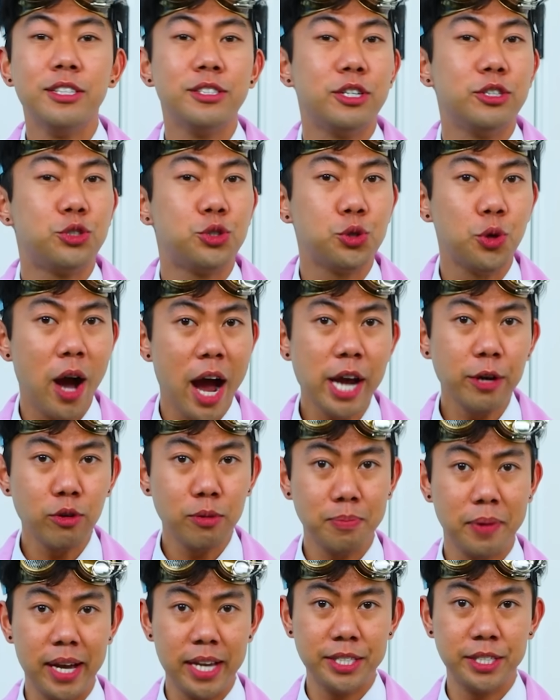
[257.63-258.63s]
to try and
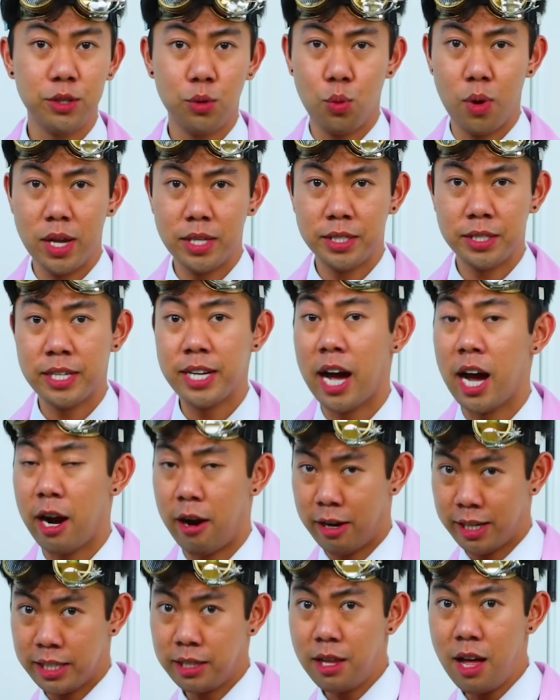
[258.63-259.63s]
replace the ones that I already